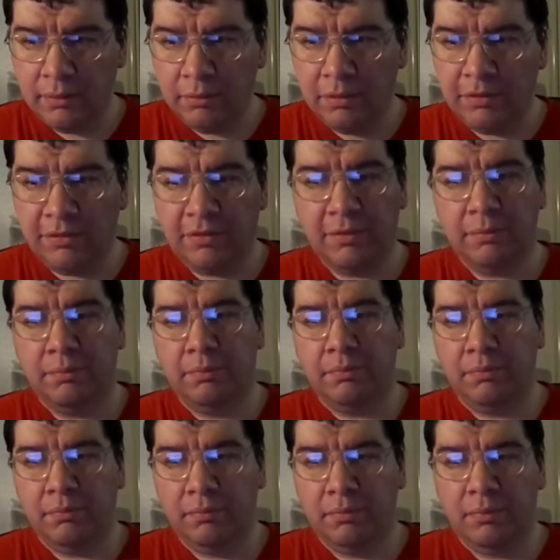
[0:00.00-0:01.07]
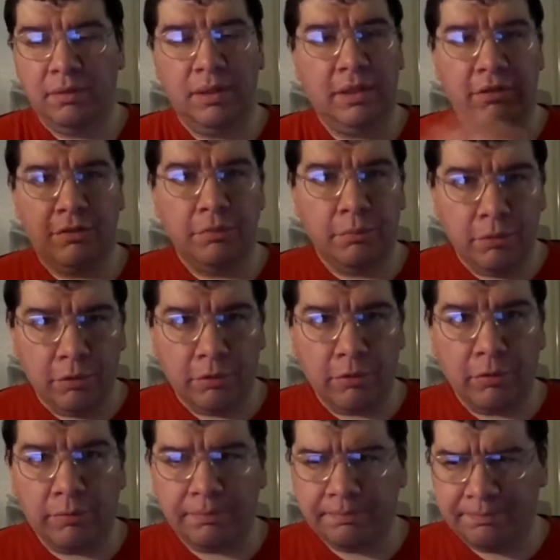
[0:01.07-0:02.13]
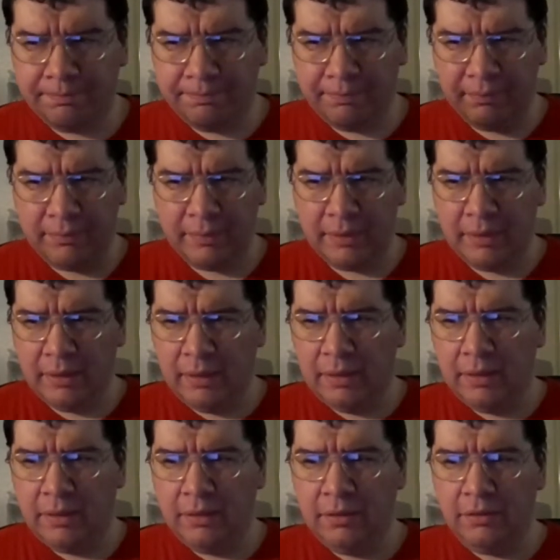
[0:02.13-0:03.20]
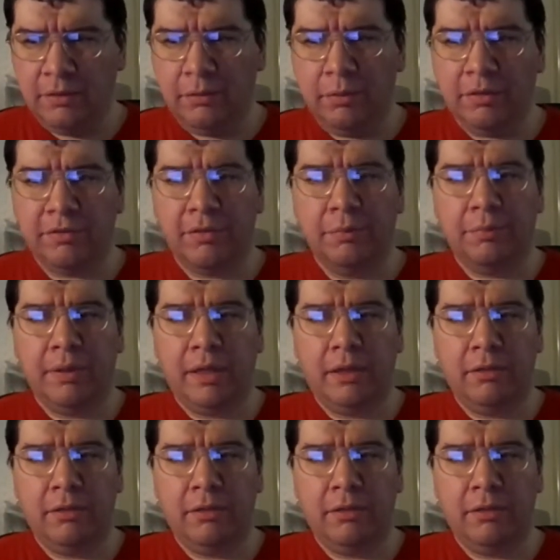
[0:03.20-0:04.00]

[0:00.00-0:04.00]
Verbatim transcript: which led to murder. So our rescue